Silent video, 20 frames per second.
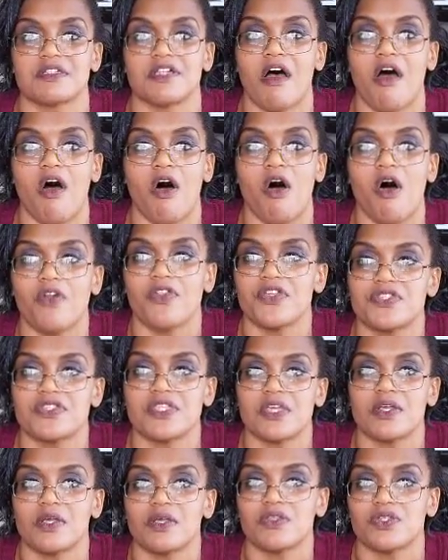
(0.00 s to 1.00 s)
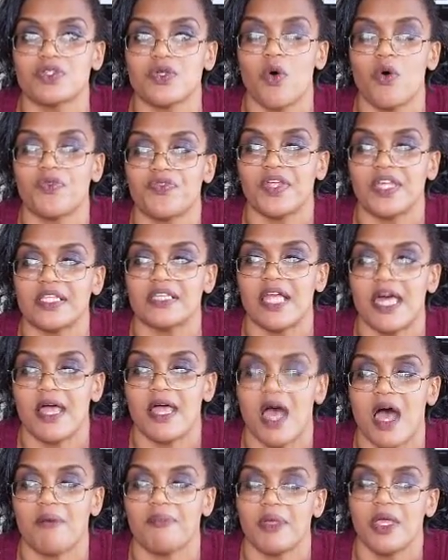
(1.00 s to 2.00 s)
whole thing led
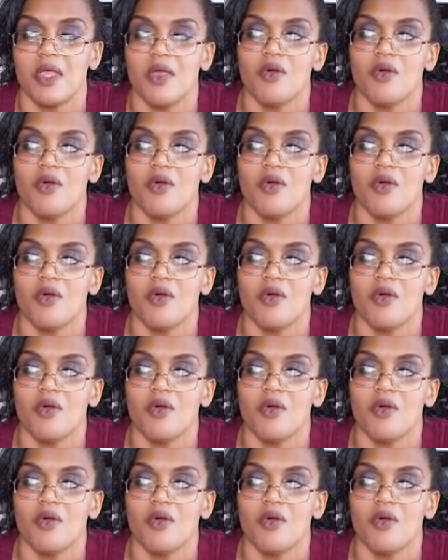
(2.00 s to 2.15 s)
up.